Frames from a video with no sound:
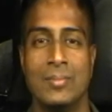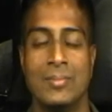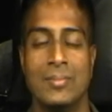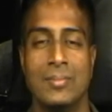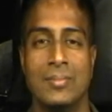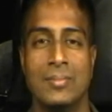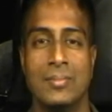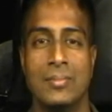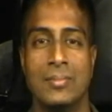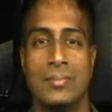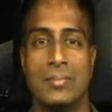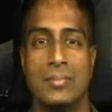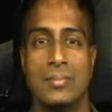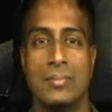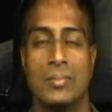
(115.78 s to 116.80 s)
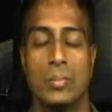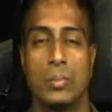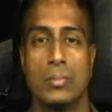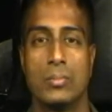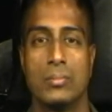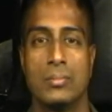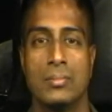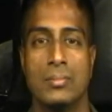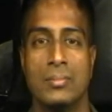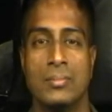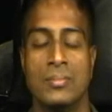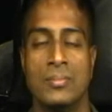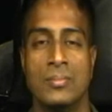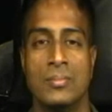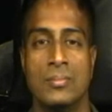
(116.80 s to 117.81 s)

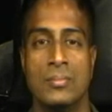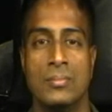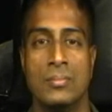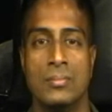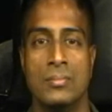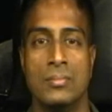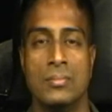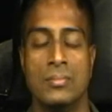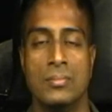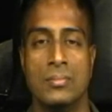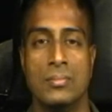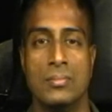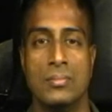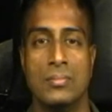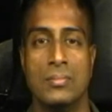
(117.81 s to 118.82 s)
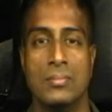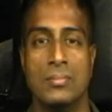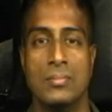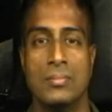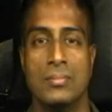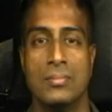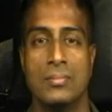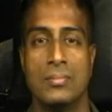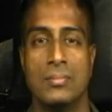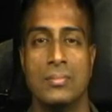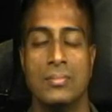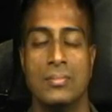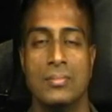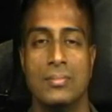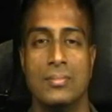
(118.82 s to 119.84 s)

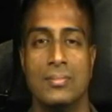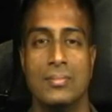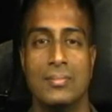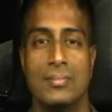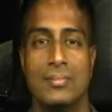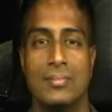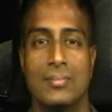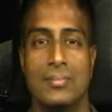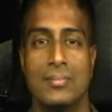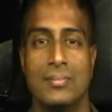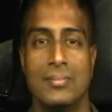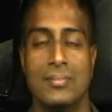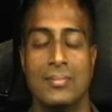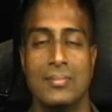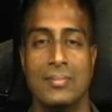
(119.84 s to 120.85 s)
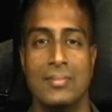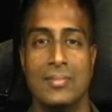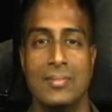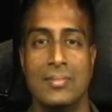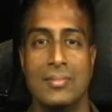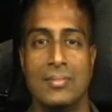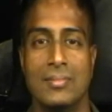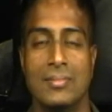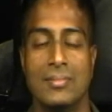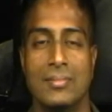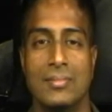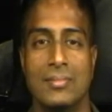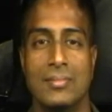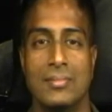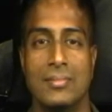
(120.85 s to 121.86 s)

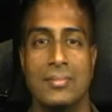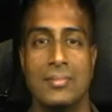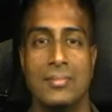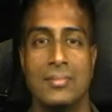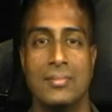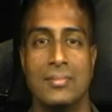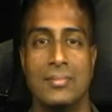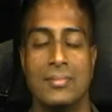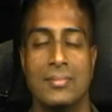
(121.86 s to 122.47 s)
(silence)